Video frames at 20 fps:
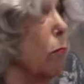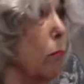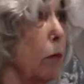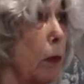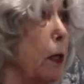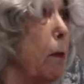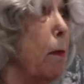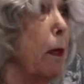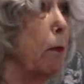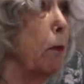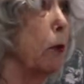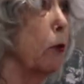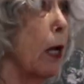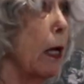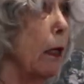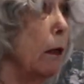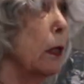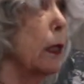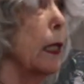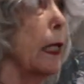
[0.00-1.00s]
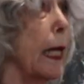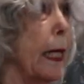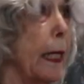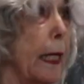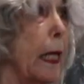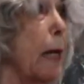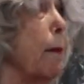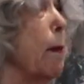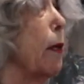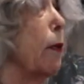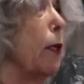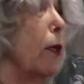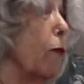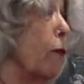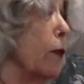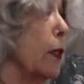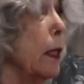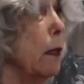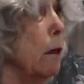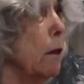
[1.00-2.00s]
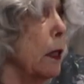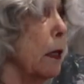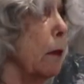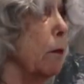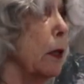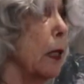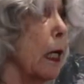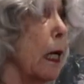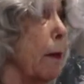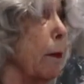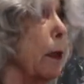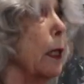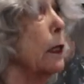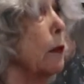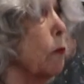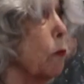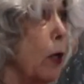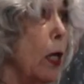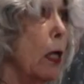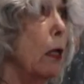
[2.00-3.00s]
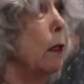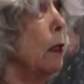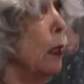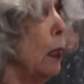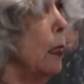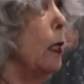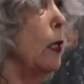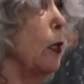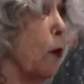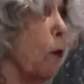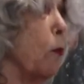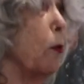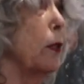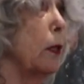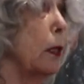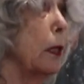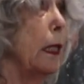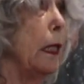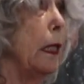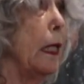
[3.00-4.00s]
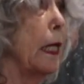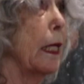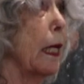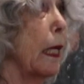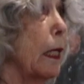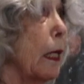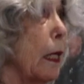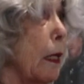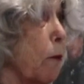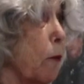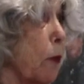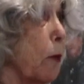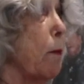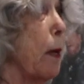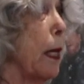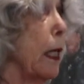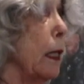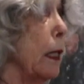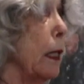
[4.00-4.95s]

what about Bukowski? Can he come out here for dinner sometime? And I said, well, we'll see. And I would make